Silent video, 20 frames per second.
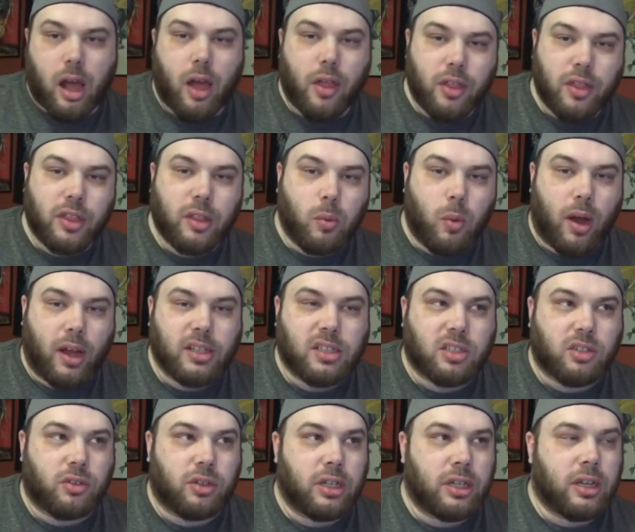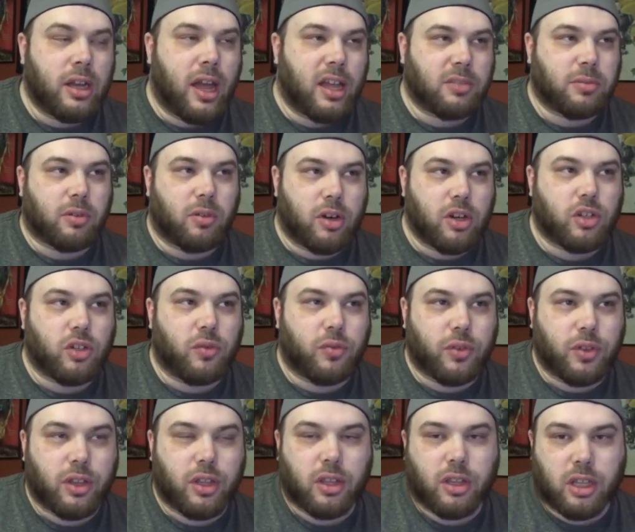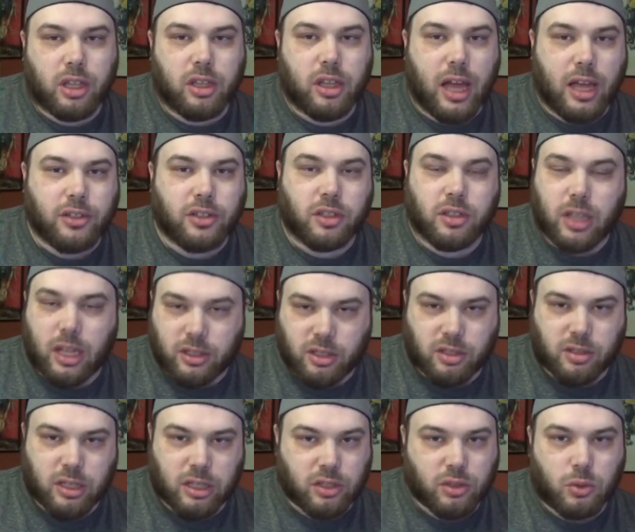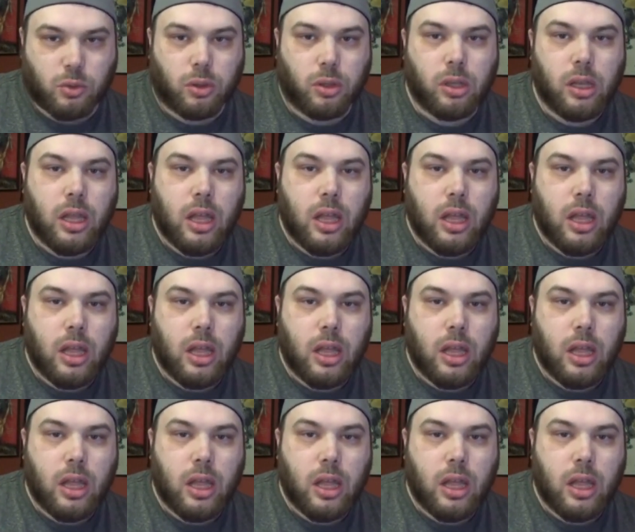other than the widescreen aspect ratio for the classic, that's cool.